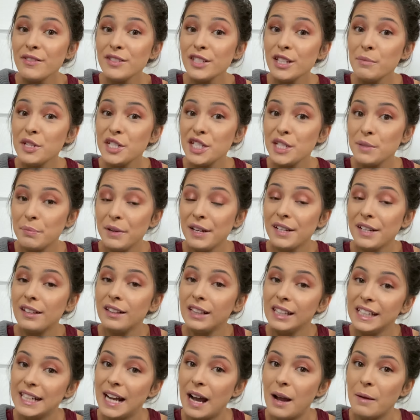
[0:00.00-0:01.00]
so much spring
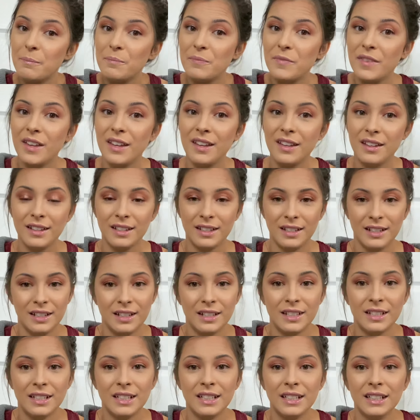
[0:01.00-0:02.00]
cleanup.
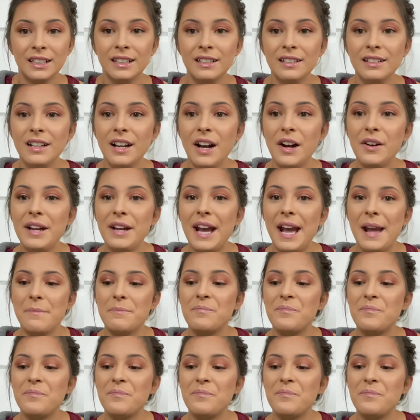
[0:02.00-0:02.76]
Okay,